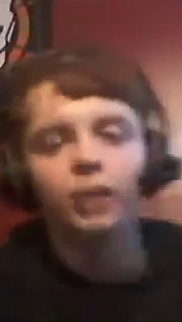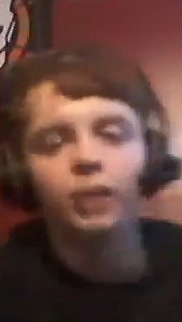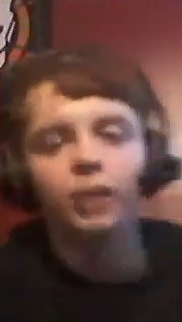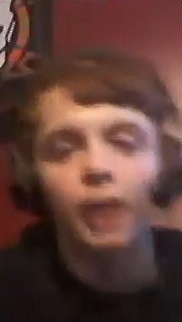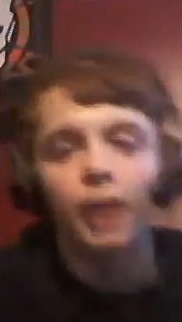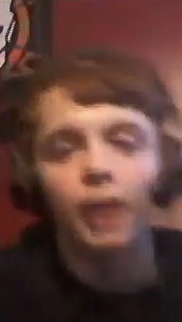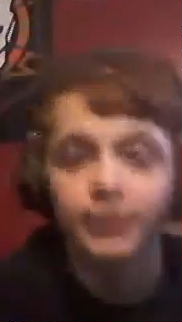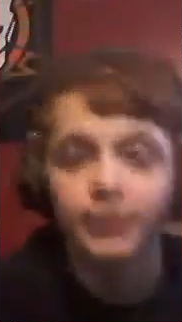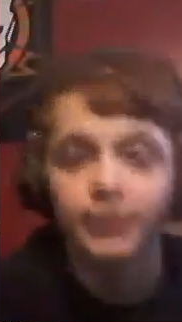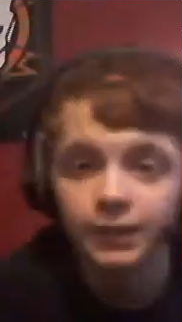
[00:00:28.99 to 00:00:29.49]

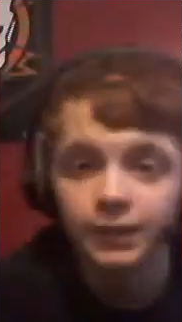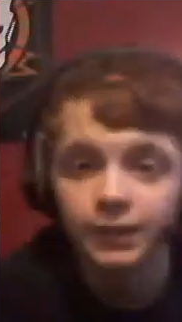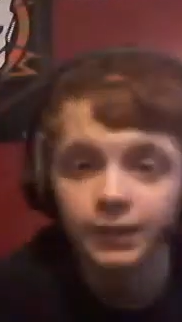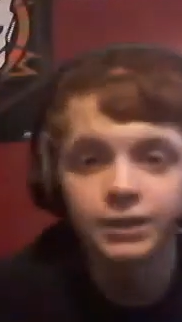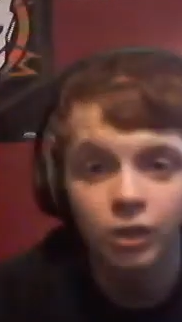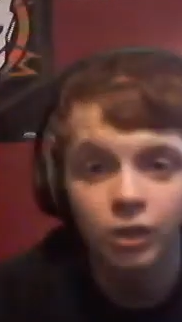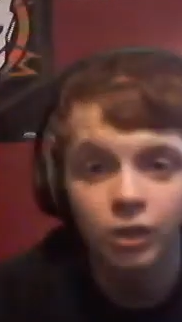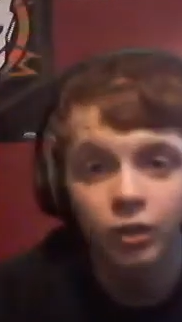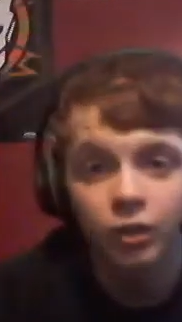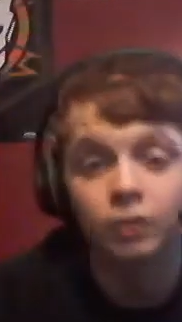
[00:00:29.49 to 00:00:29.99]
I did this
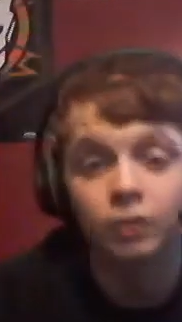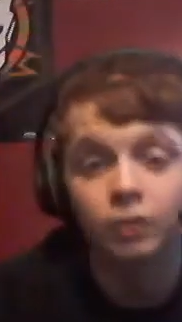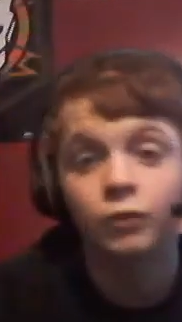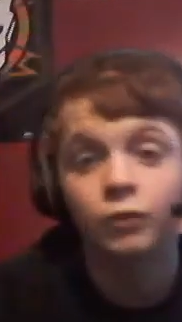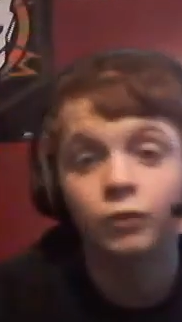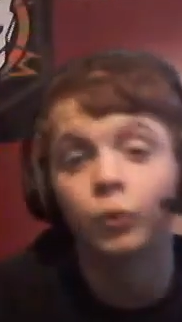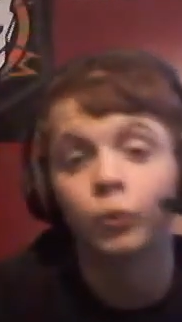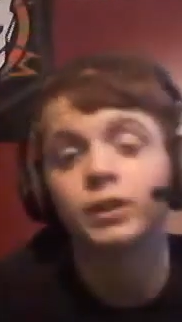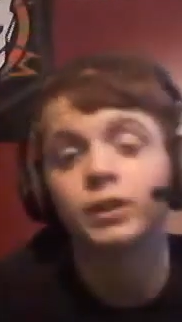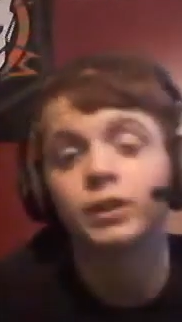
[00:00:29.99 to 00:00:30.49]
on Unknown
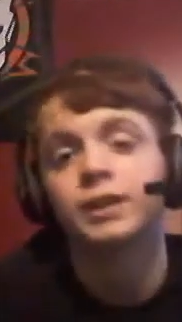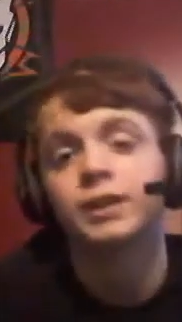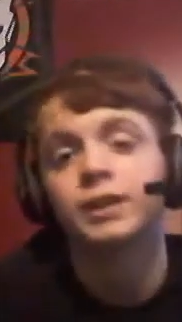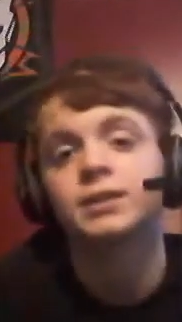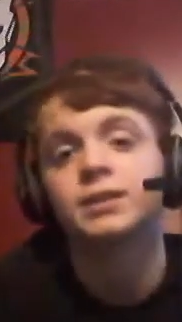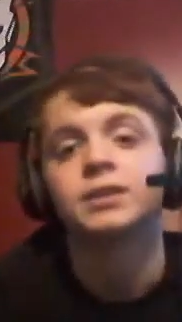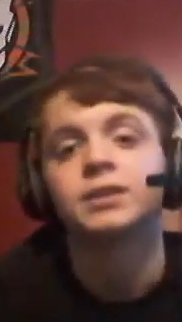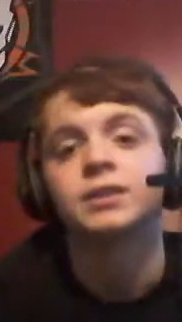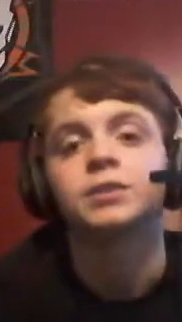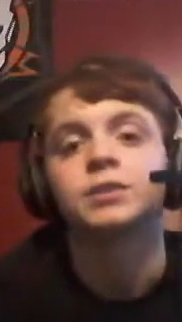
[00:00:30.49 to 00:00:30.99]

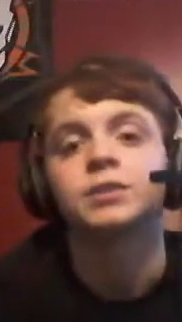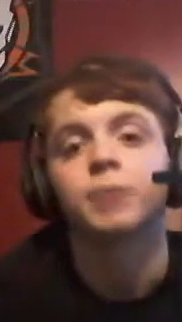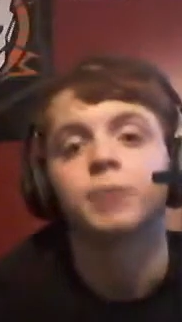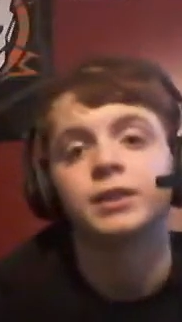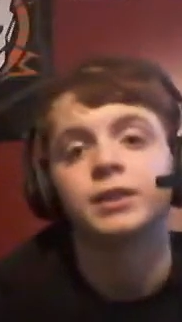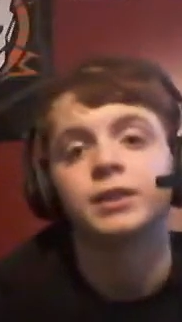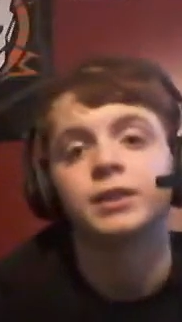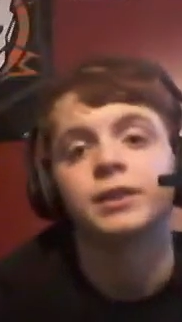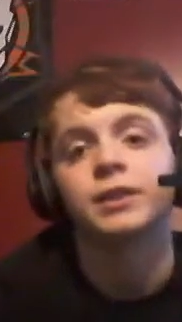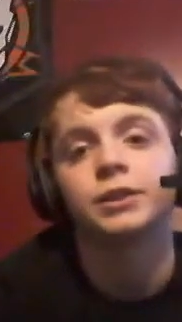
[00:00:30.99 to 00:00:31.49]
Vortex's
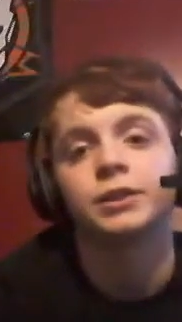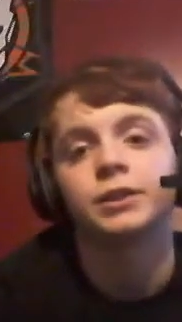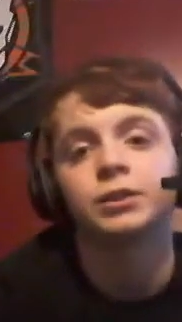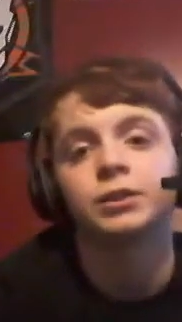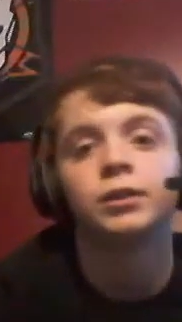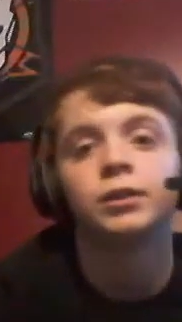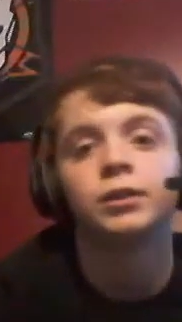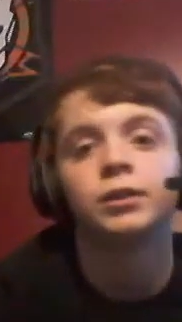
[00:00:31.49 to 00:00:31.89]
PlayStation,